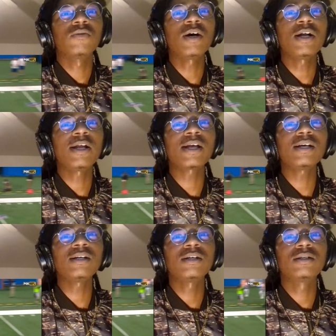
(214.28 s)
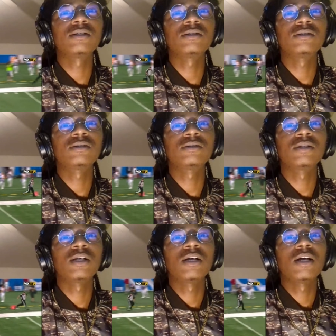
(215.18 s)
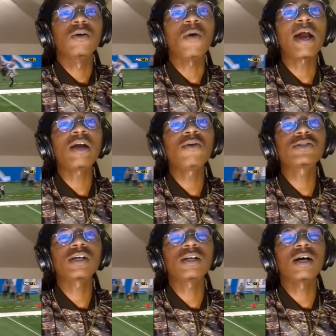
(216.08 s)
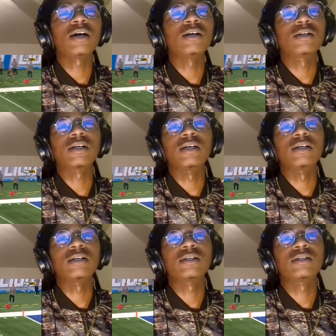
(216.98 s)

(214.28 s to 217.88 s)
Run, nigga. Why they always try? Oh, okay.